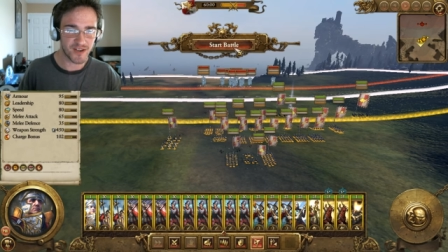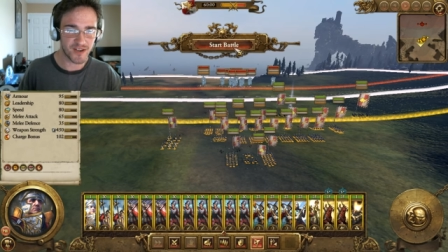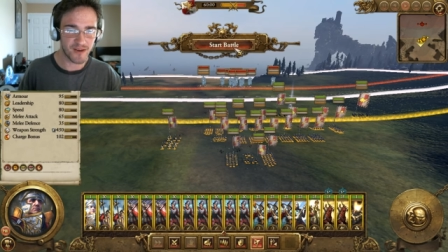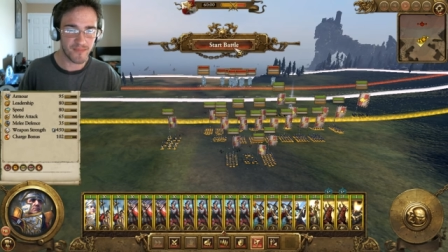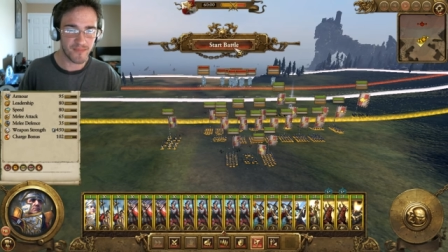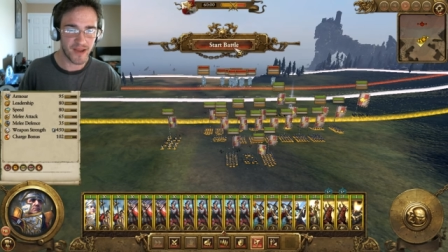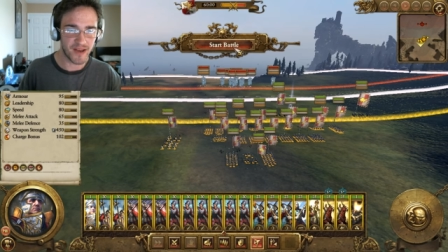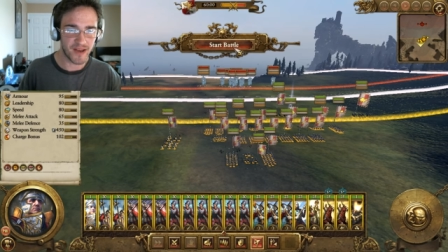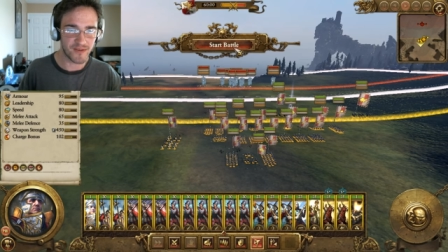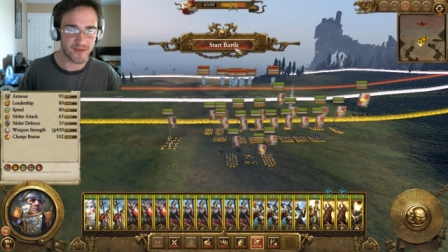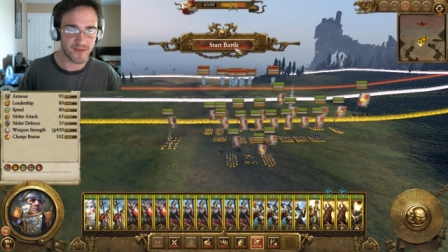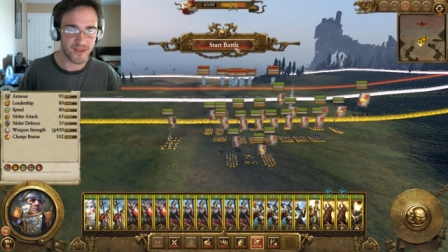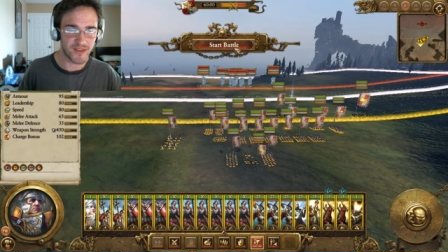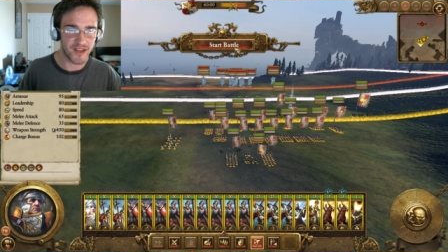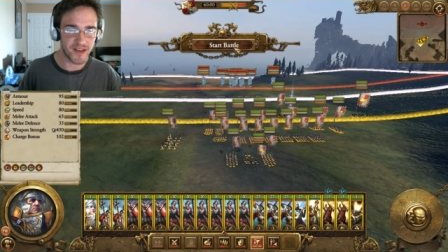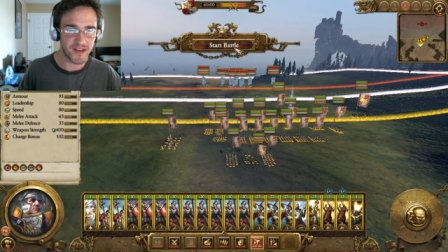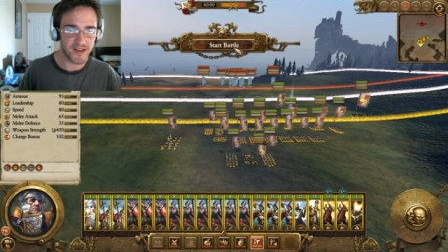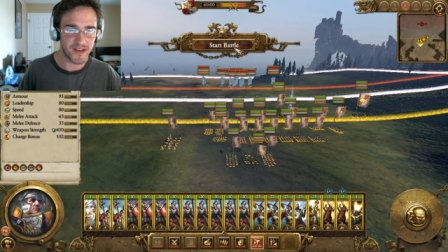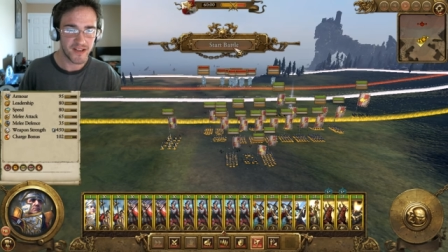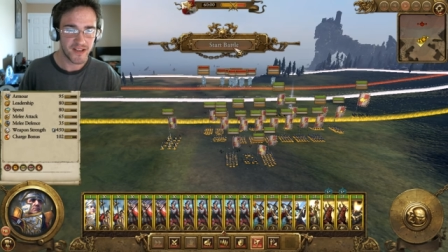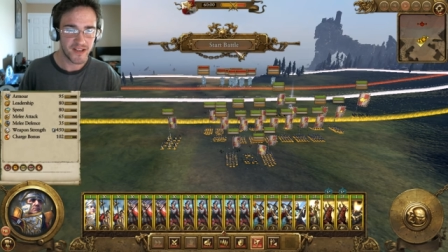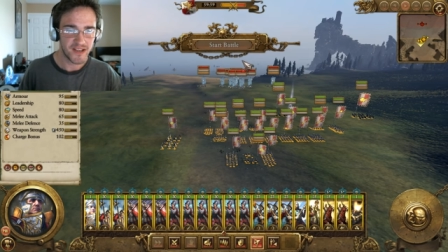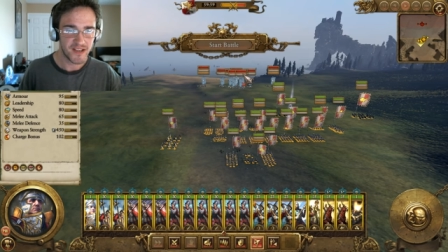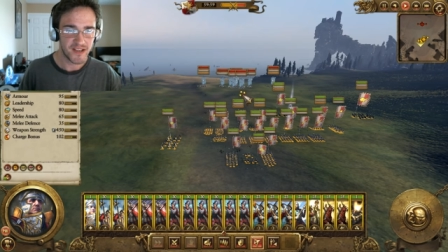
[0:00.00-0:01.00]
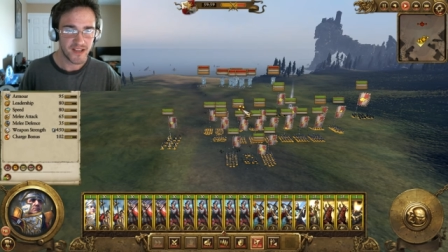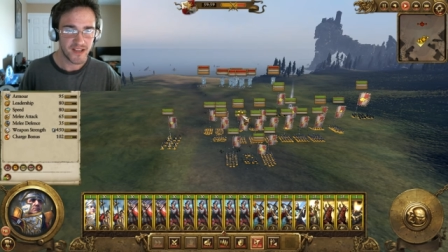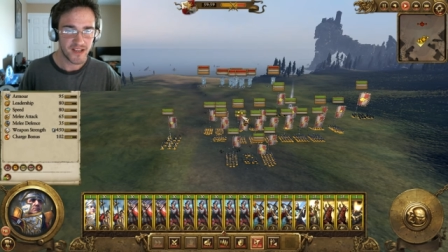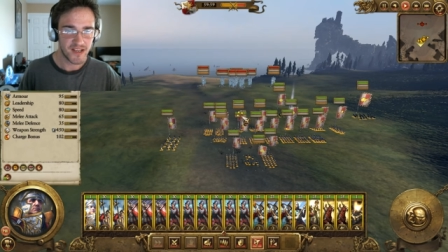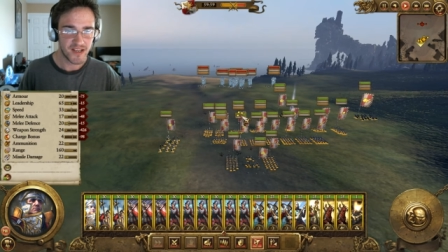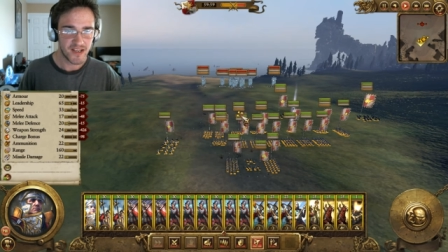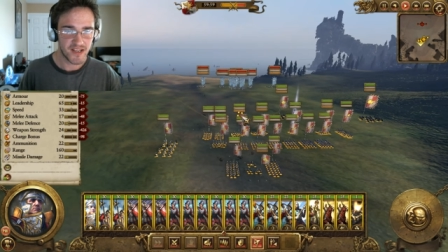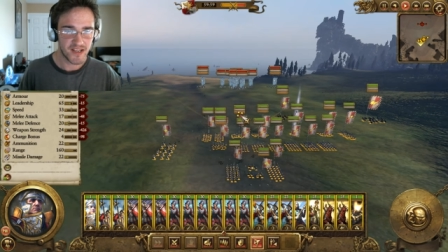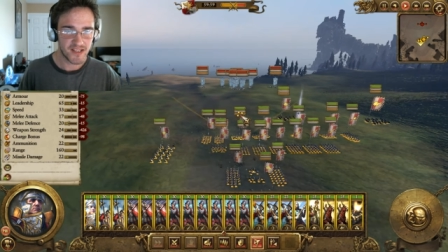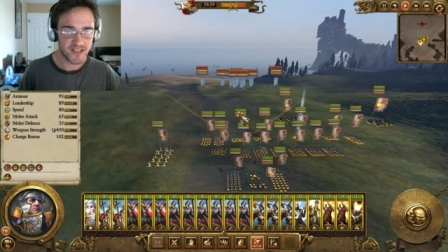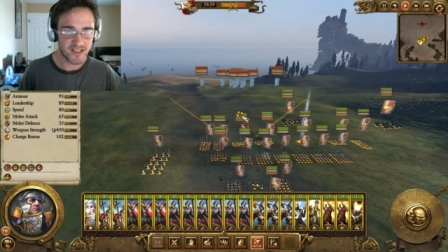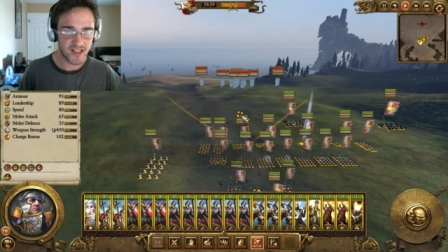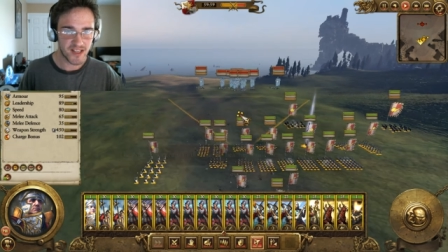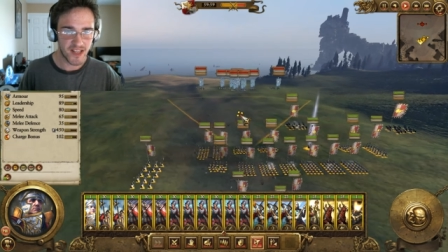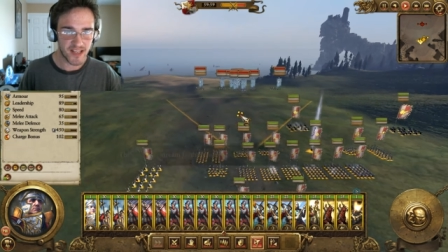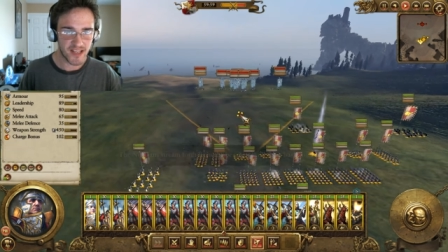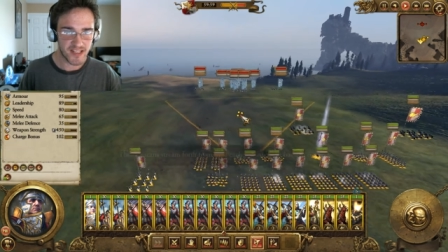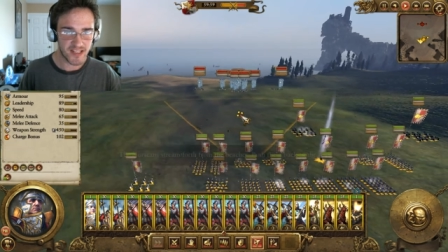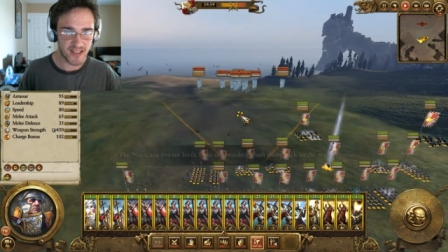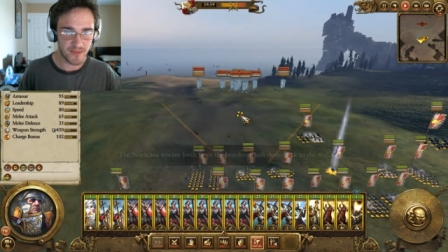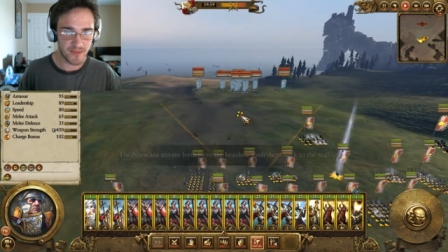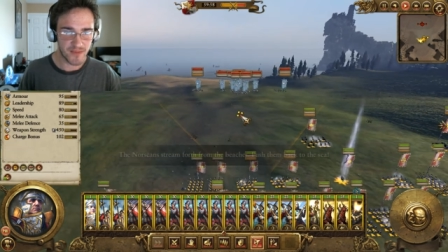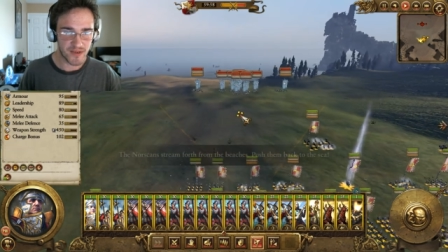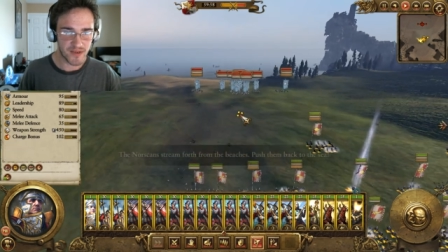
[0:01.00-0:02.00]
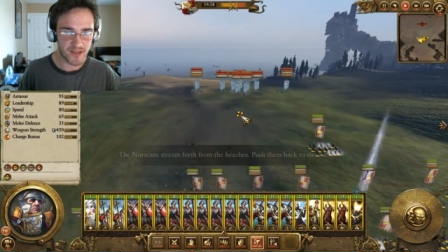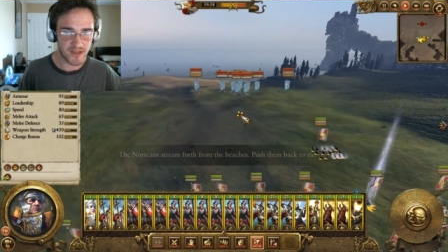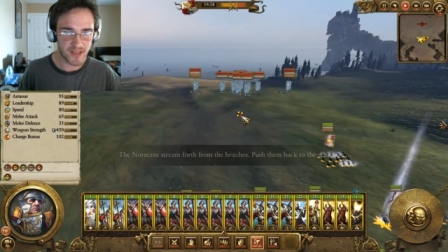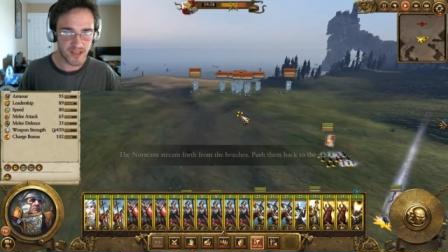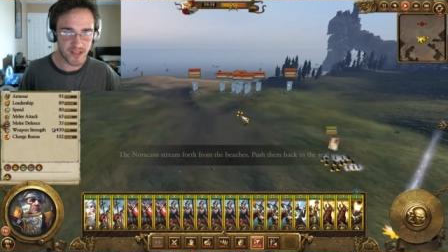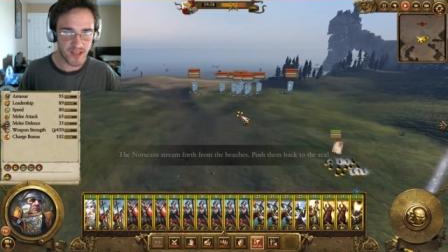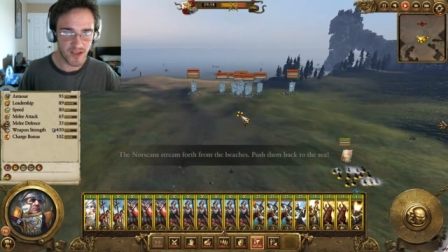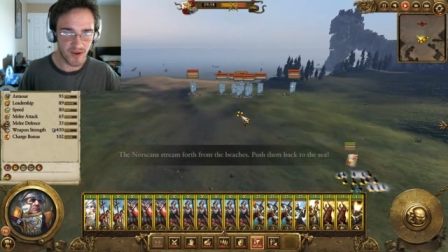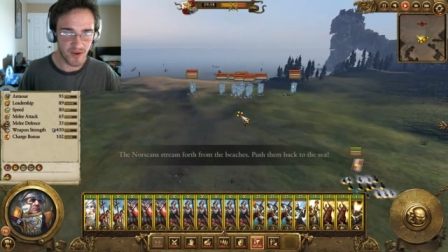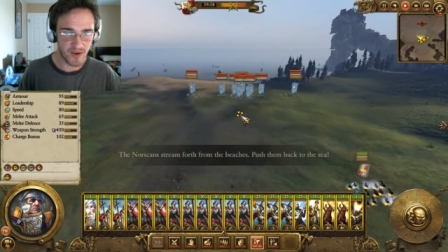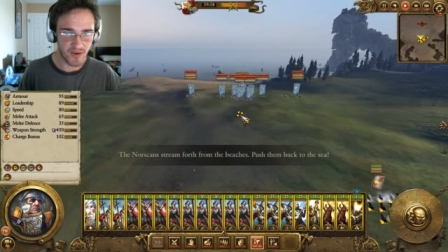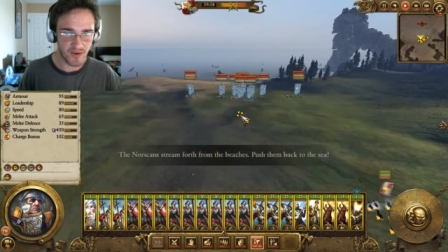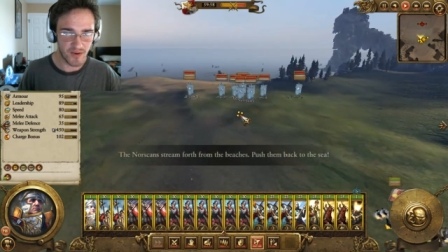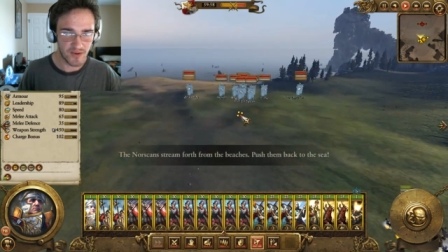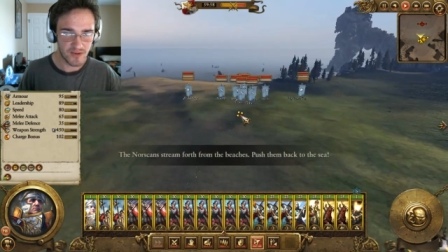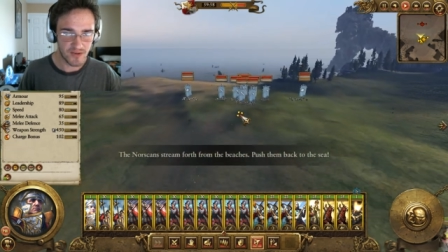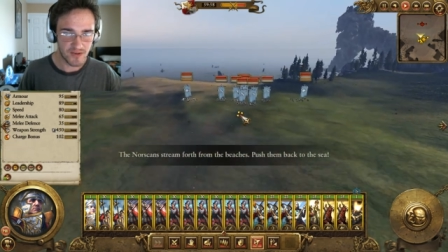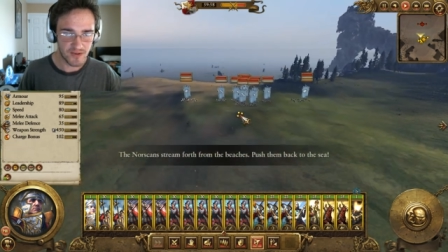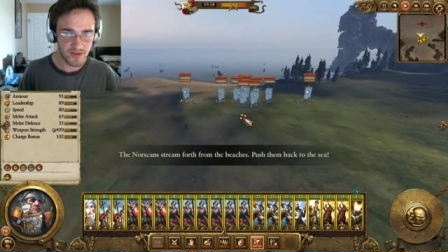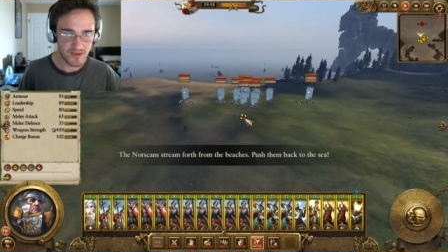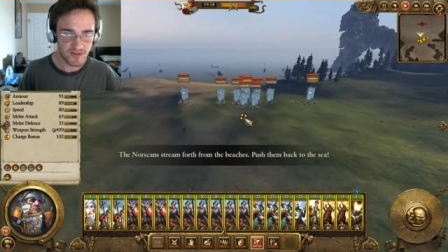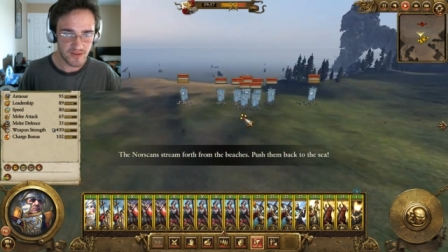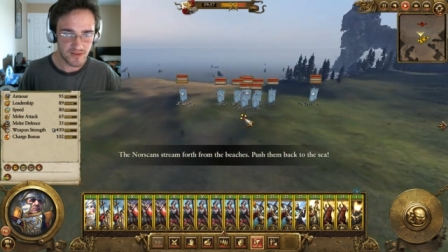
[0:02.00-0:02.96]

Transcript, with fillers: start battle and then... and select them and kill.